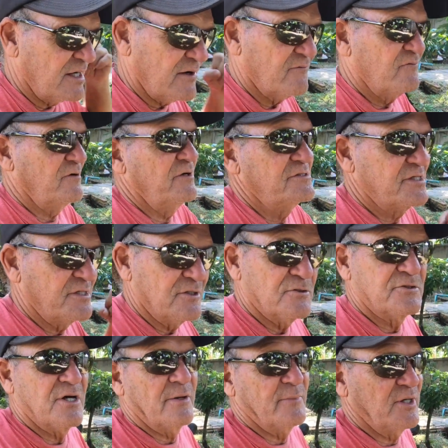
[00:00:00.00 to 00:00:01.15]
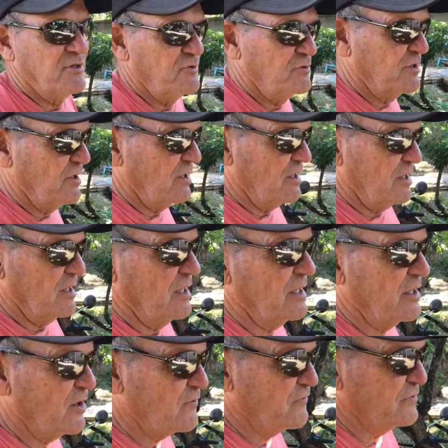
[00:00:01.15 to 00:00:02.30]
every single time I do an
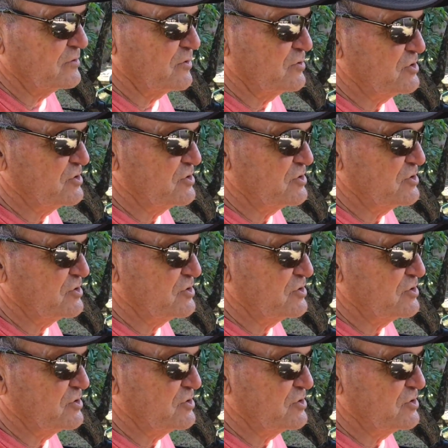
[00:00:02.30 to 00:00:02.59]
air filter